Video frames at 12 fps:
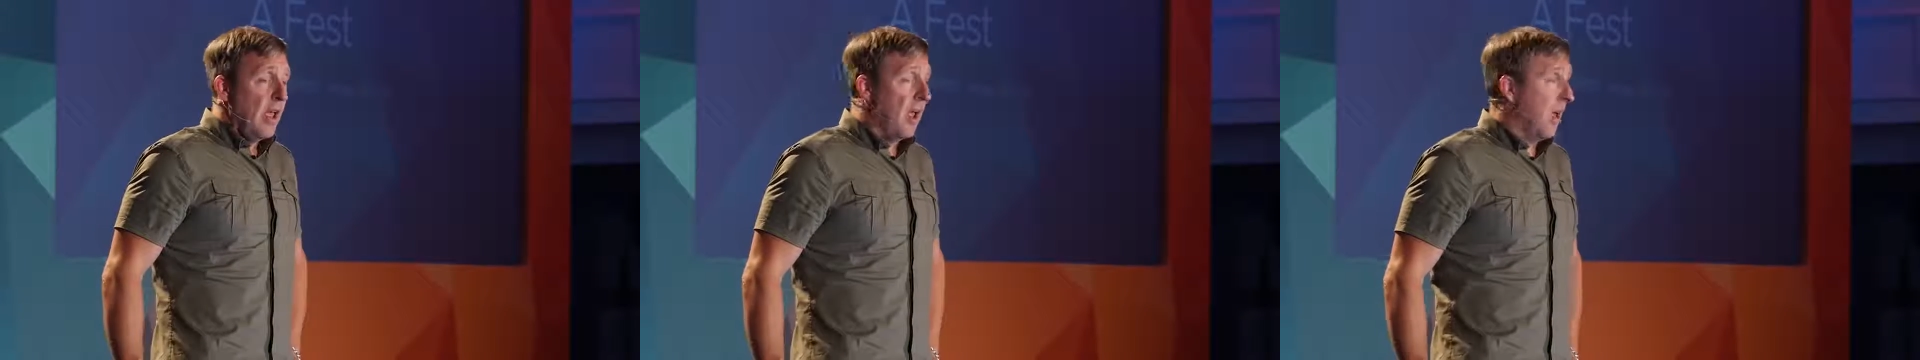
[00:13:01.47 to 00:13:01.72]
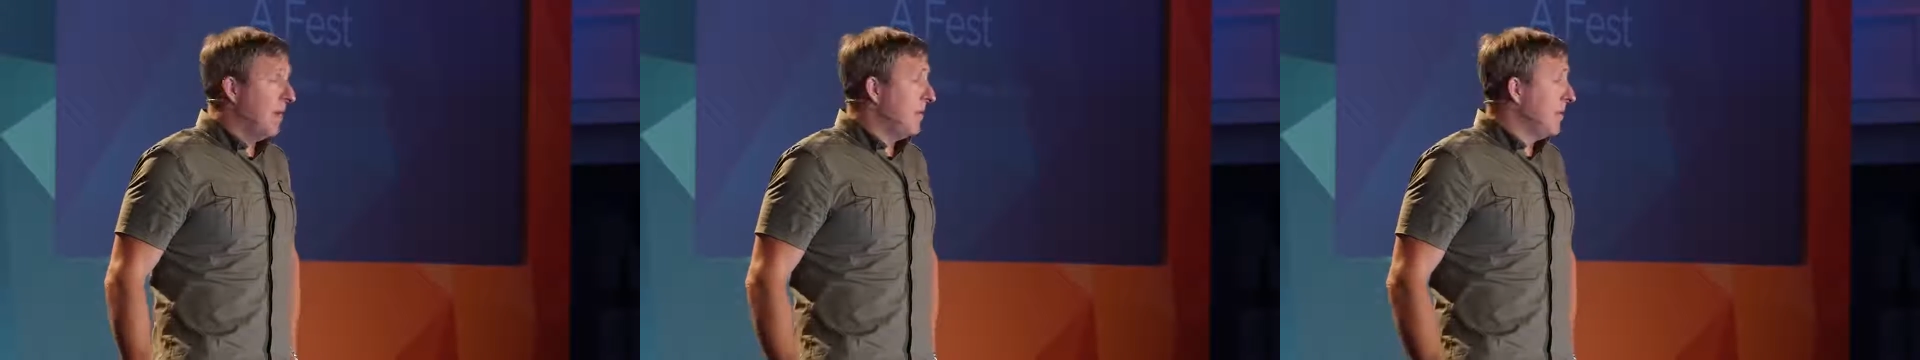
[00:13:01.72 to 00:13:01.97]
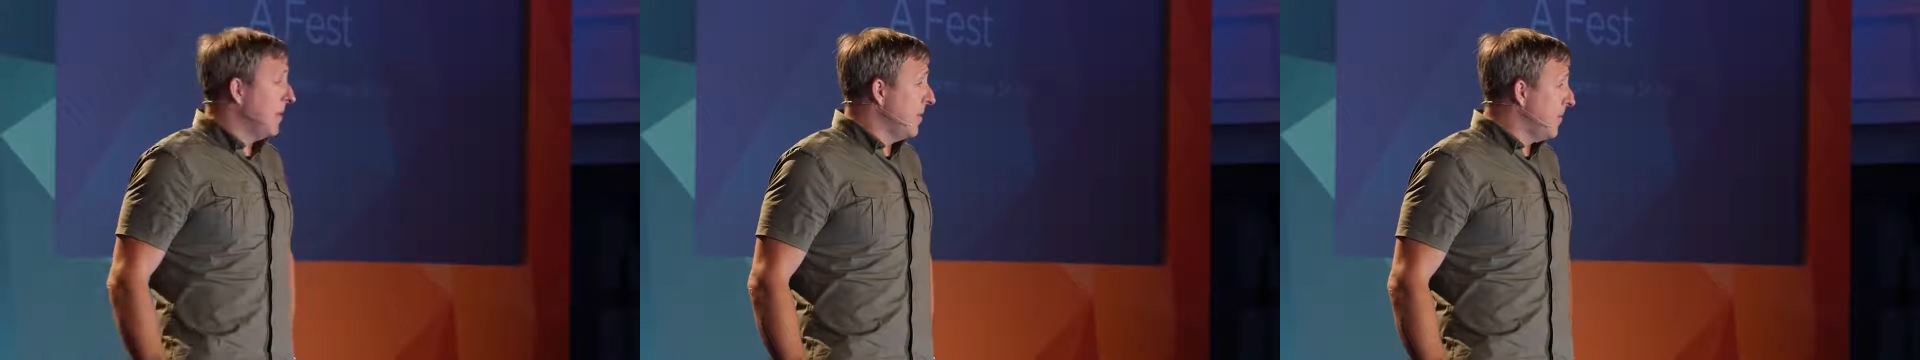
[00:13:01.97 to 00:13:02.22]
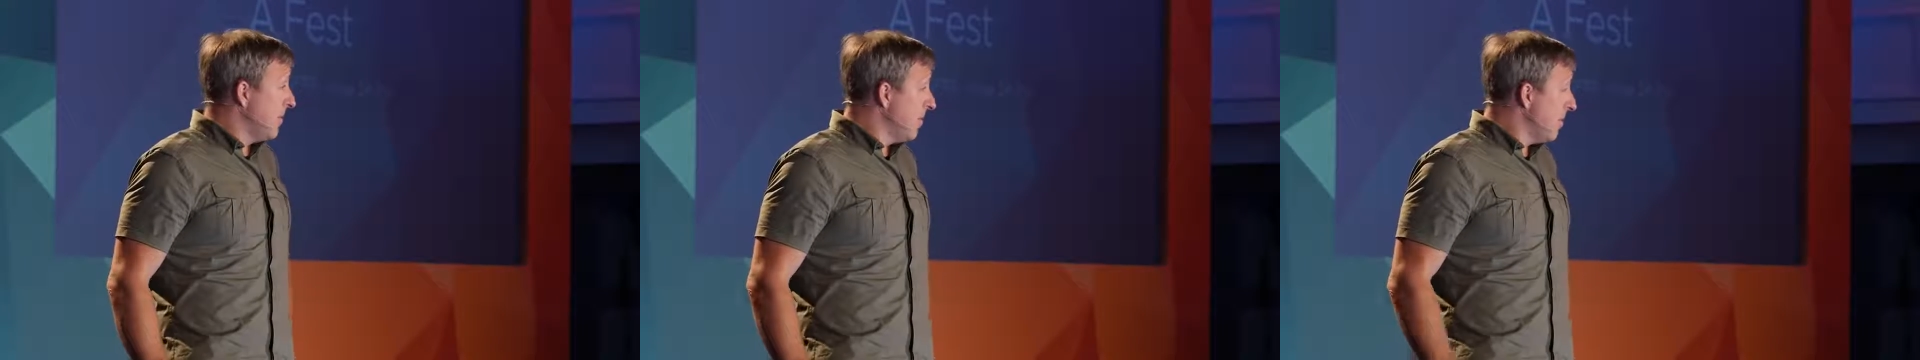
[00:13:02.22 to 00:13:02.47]
And
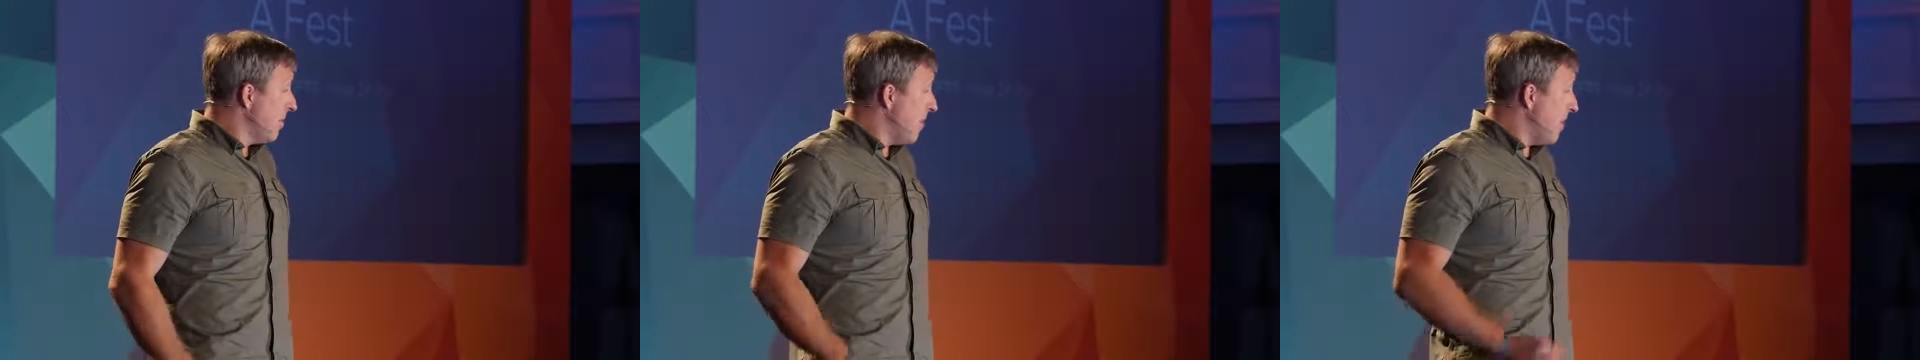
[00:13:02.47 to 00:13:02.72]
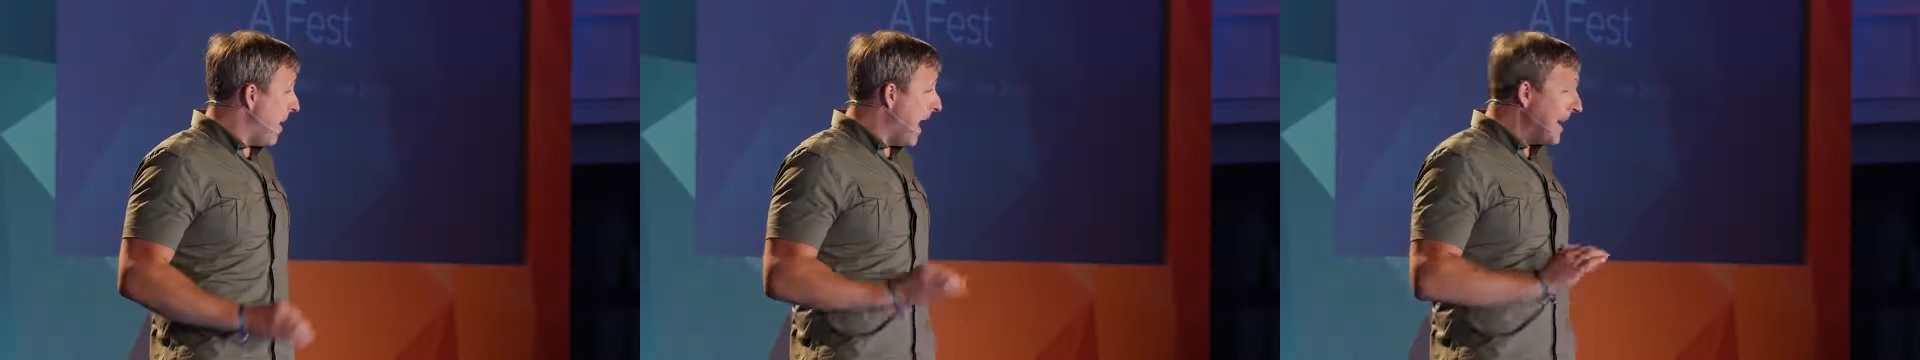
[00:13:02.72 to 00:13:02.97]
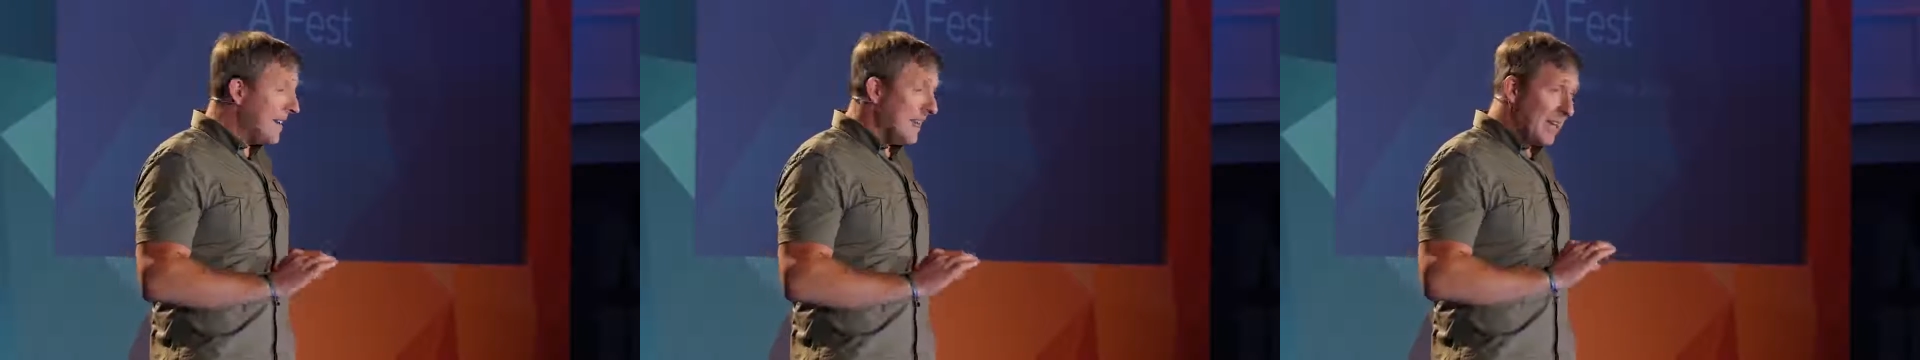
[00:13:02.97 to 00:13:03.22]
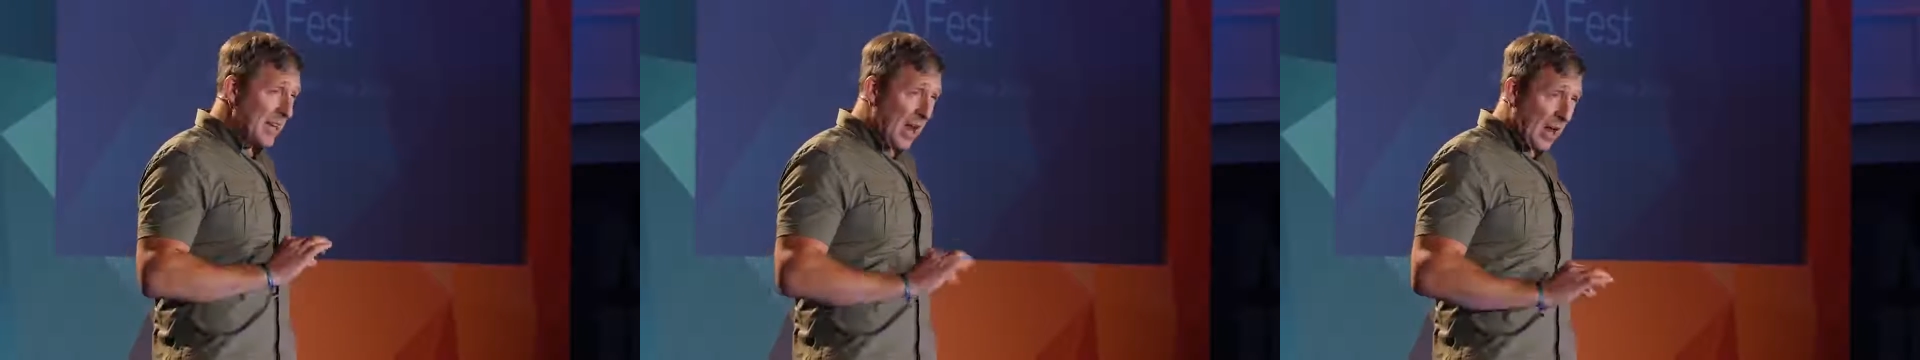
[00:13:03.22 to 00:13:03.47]
I
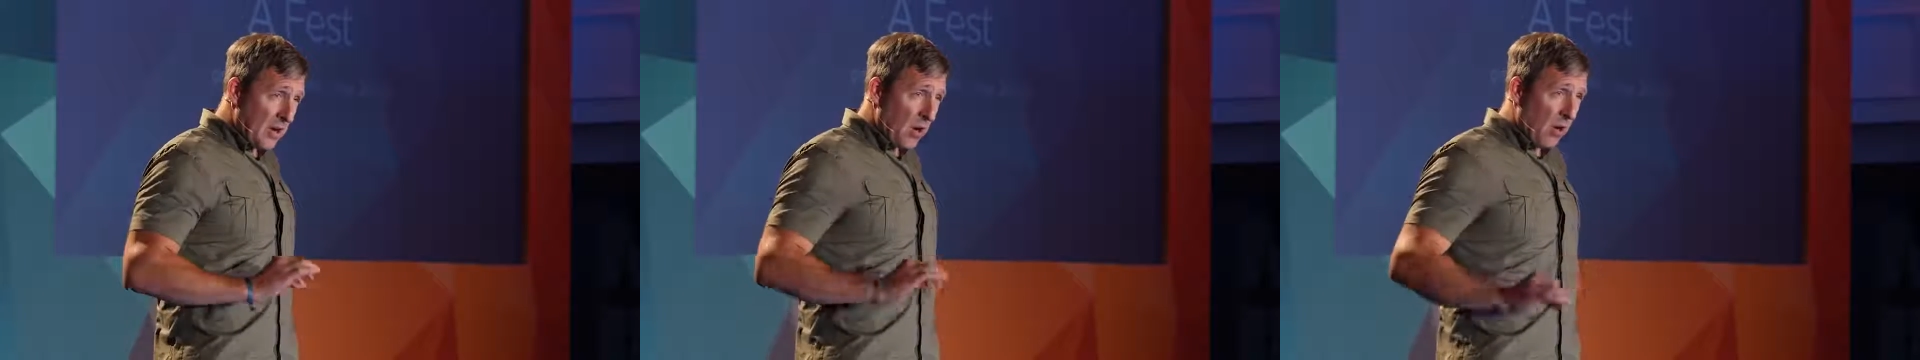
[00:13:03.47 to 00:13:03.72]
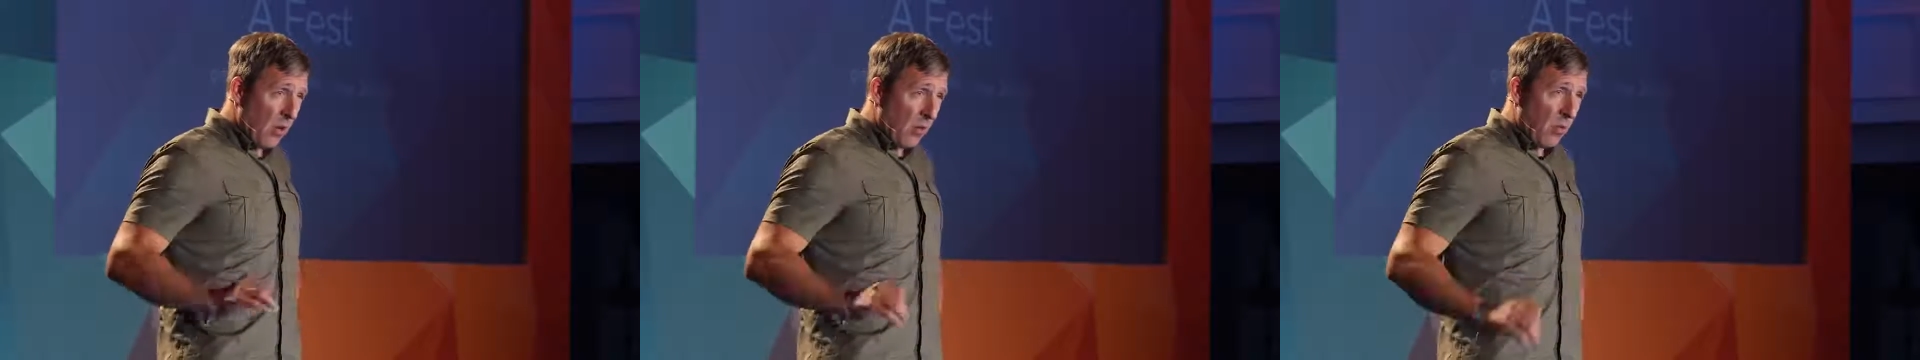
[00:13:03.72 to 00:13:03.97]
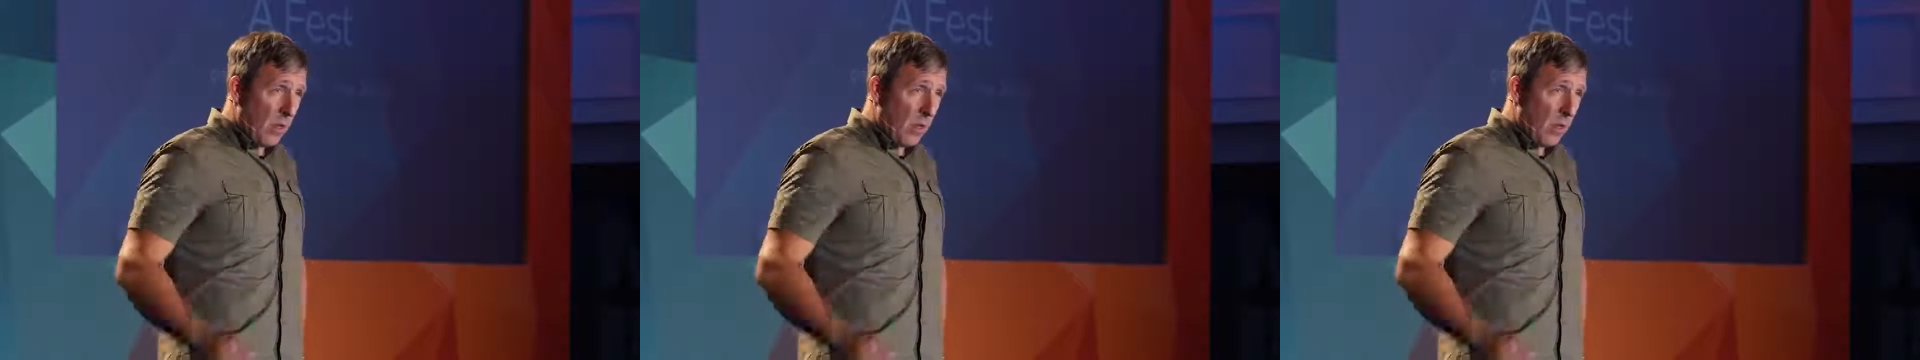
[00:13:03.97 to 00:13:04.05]
did not know